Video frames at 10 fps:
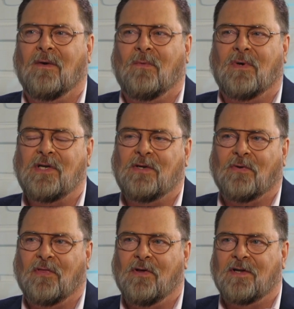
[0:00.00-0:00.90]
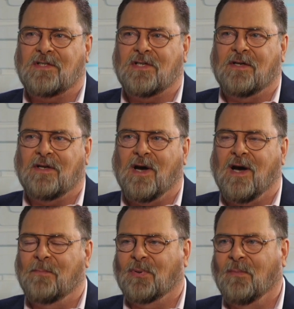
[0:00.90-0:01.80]
What are your thoughts on
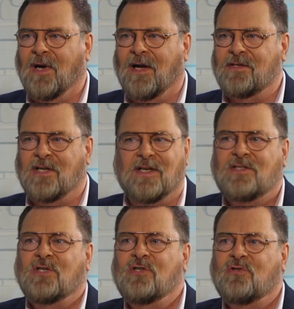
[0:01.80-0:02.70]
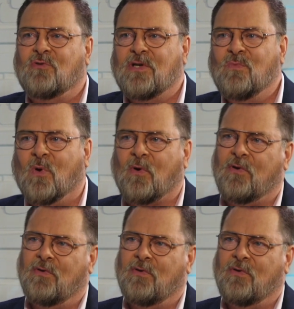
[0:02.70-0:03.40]
compromise? Is it a dirty word?